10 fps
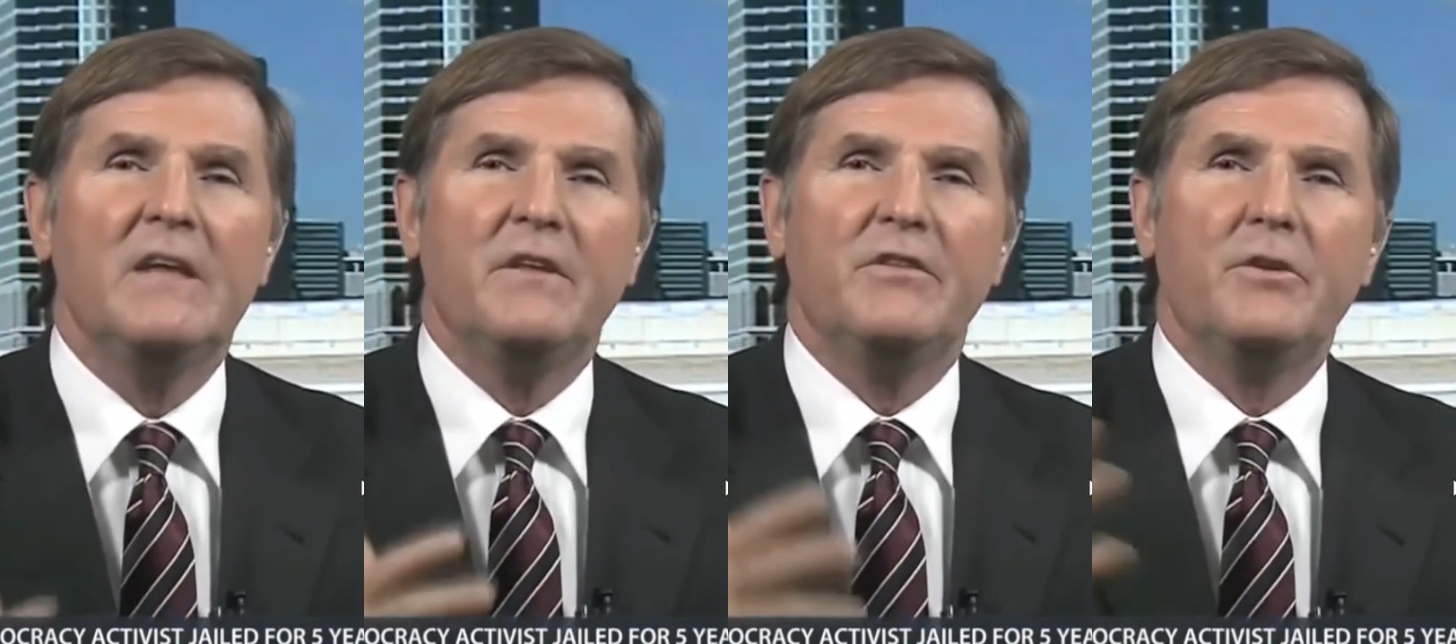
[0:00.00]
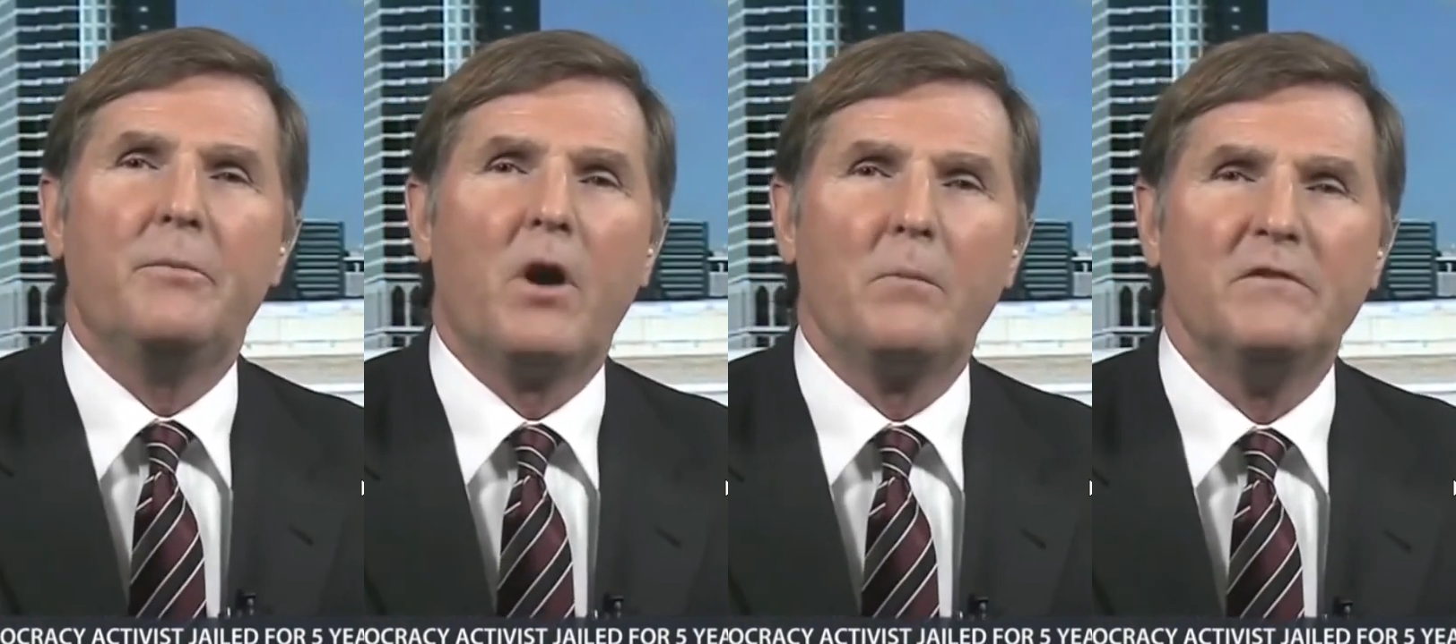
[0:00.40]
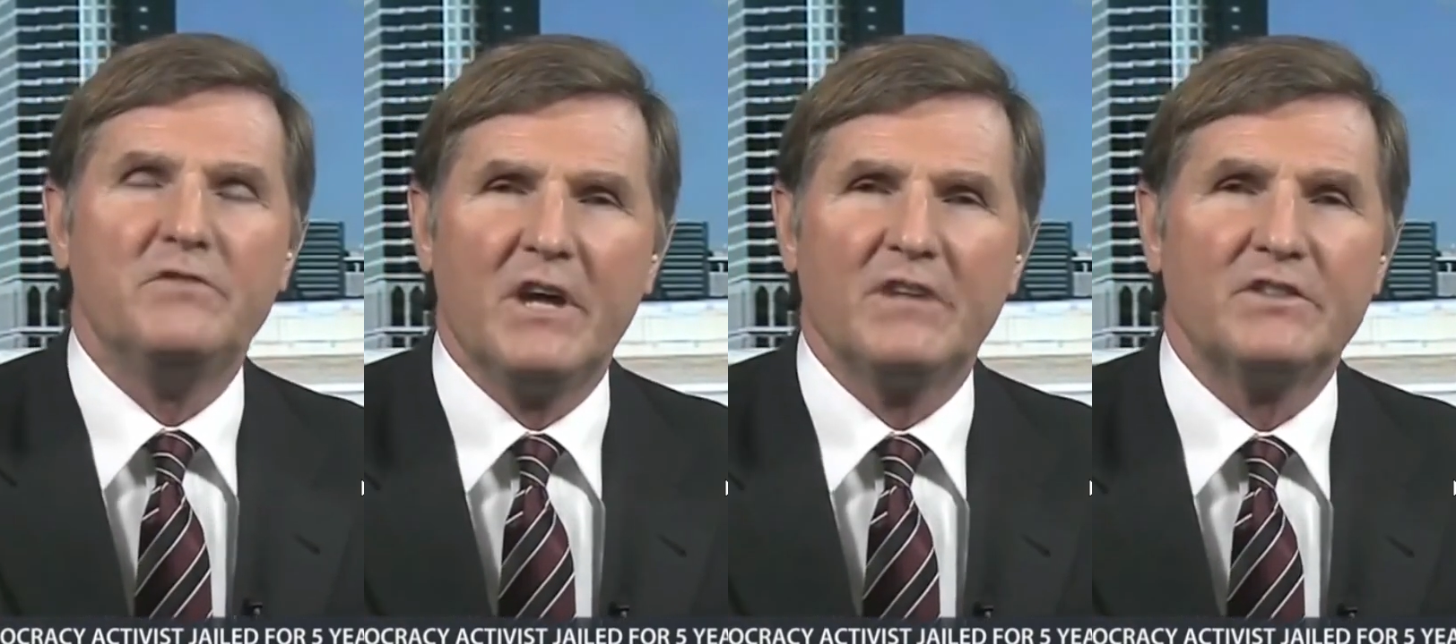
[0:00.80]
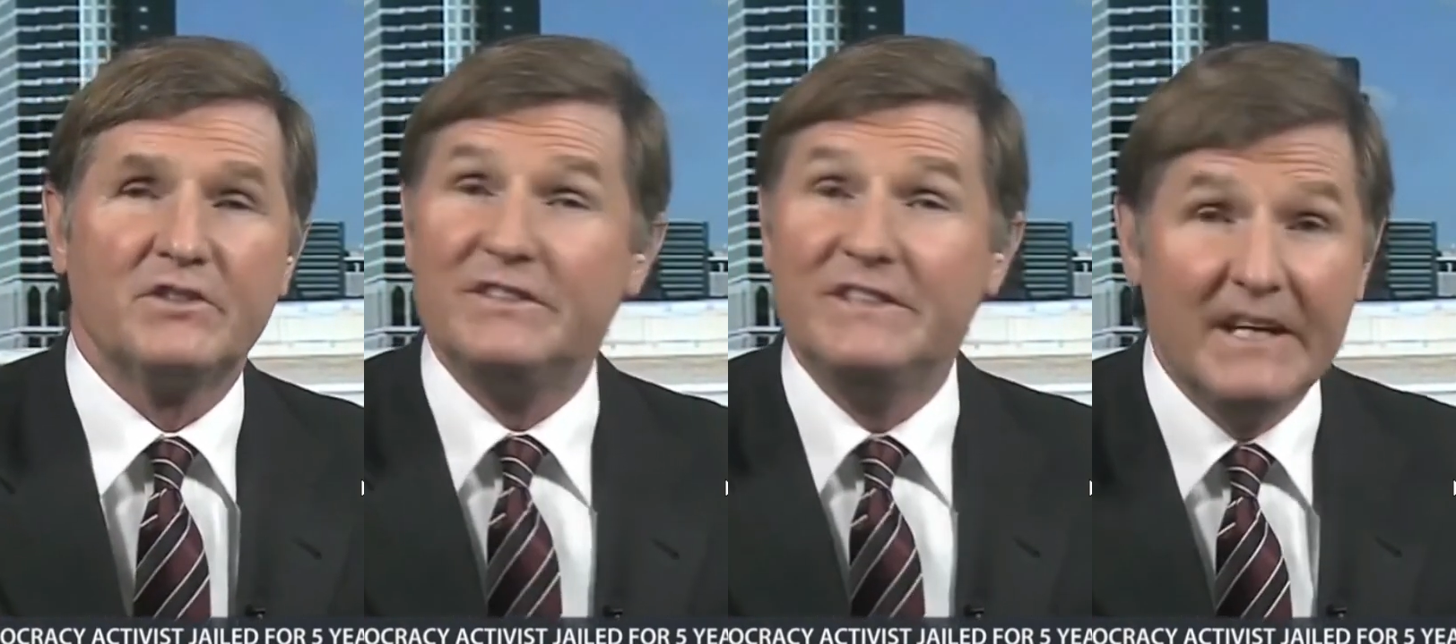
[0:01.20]
that the Department of
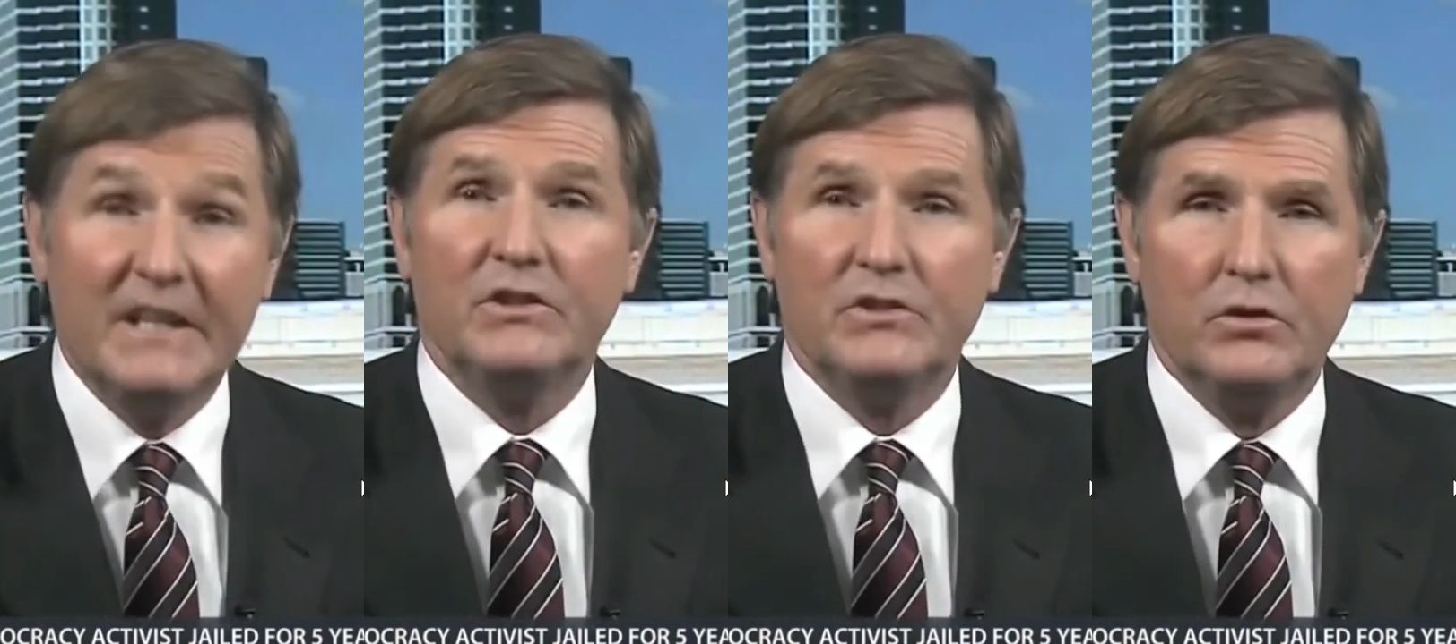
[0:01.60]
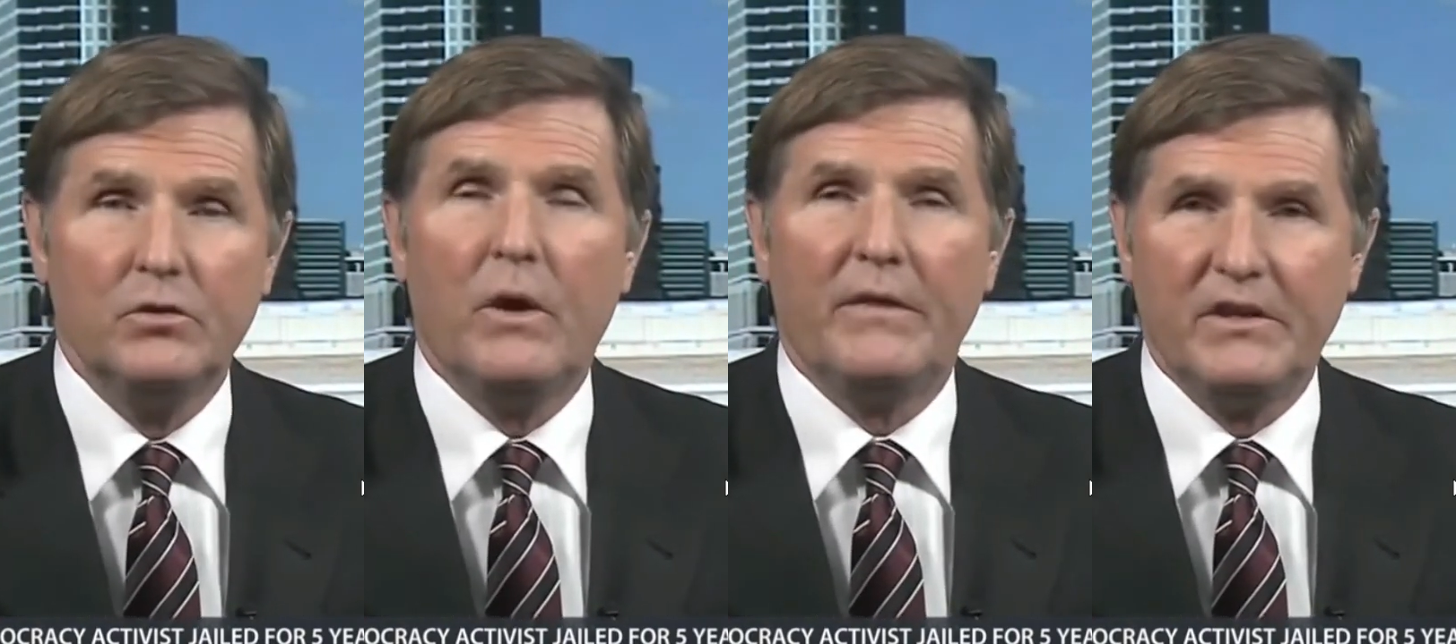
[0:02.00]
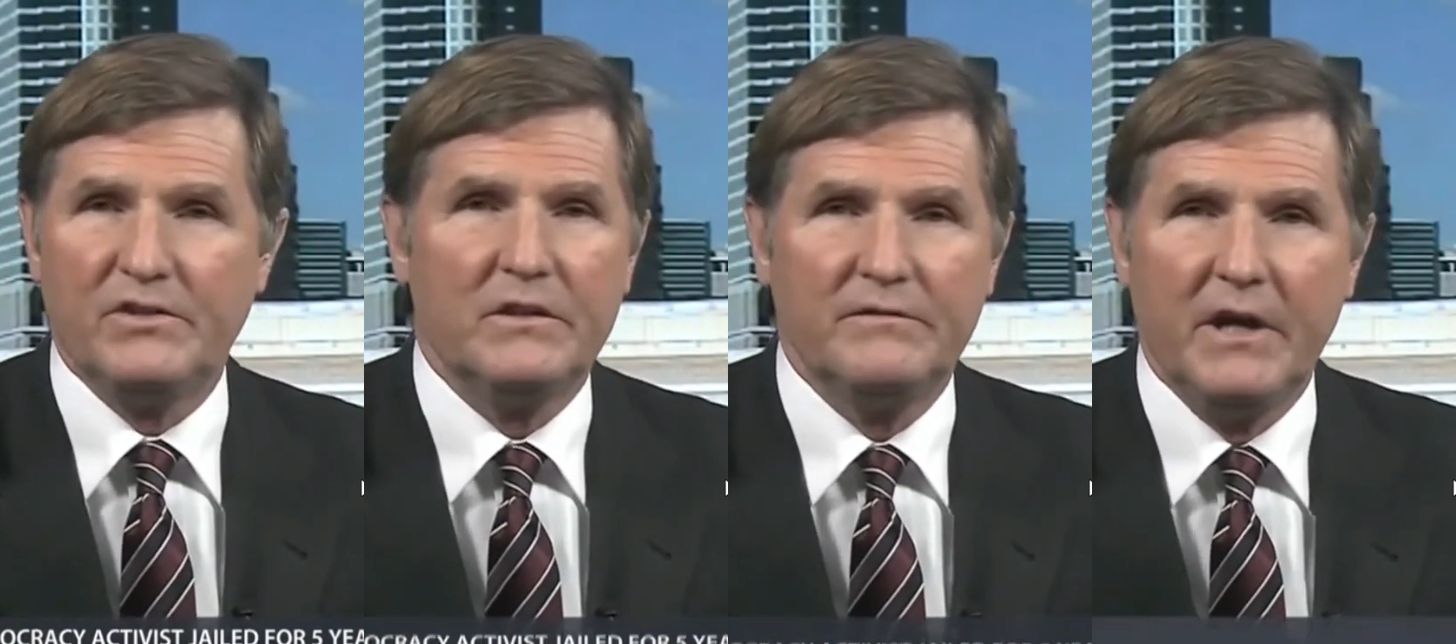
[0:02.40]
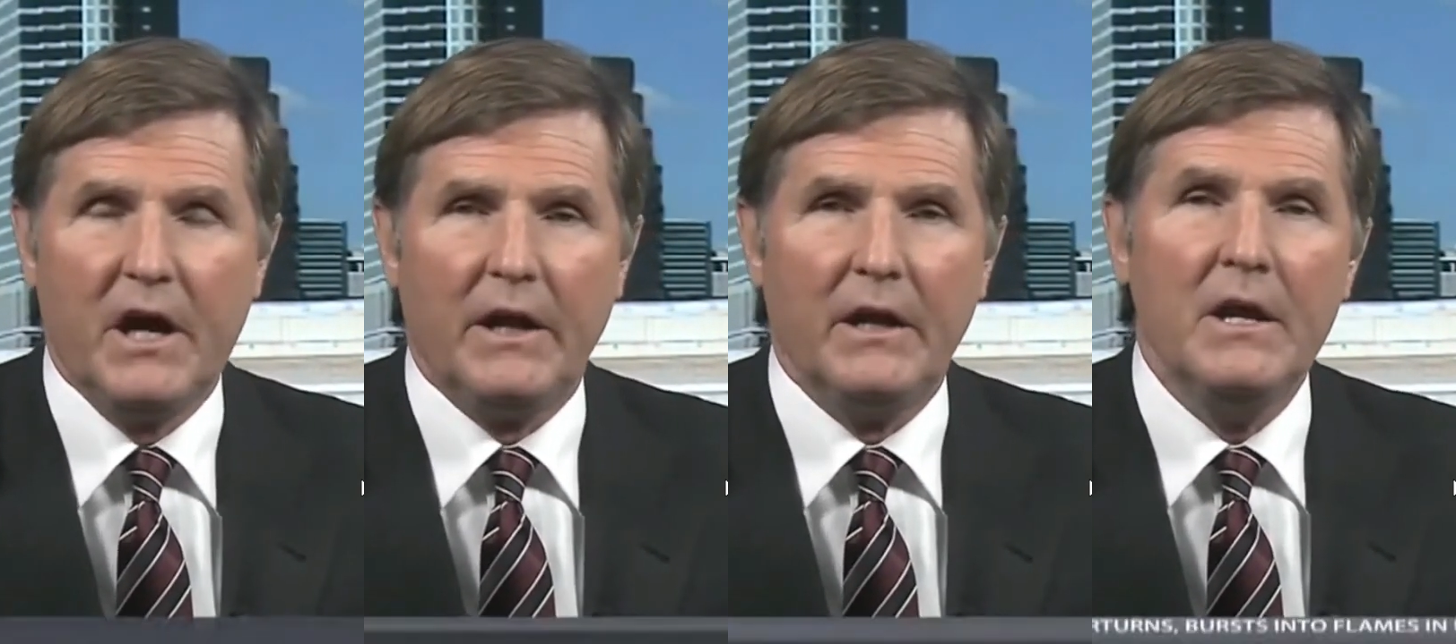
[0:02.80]
Justice didn't do what they should have
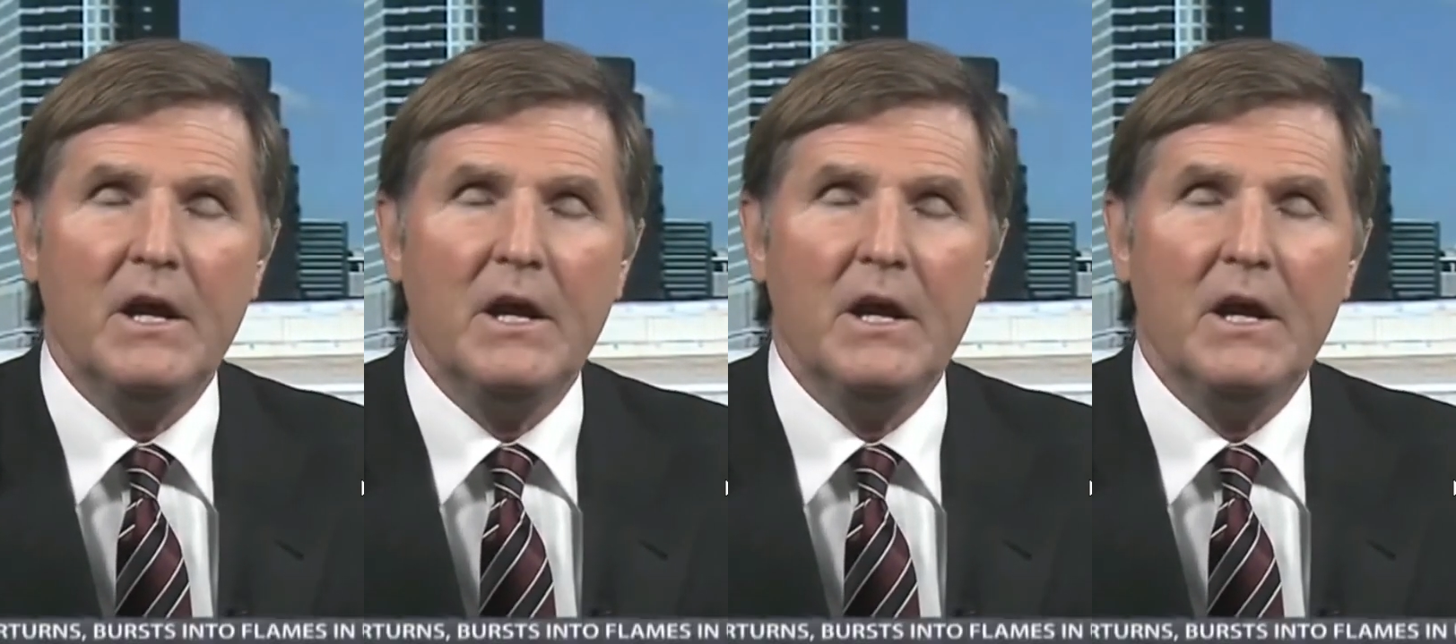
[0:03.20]
done.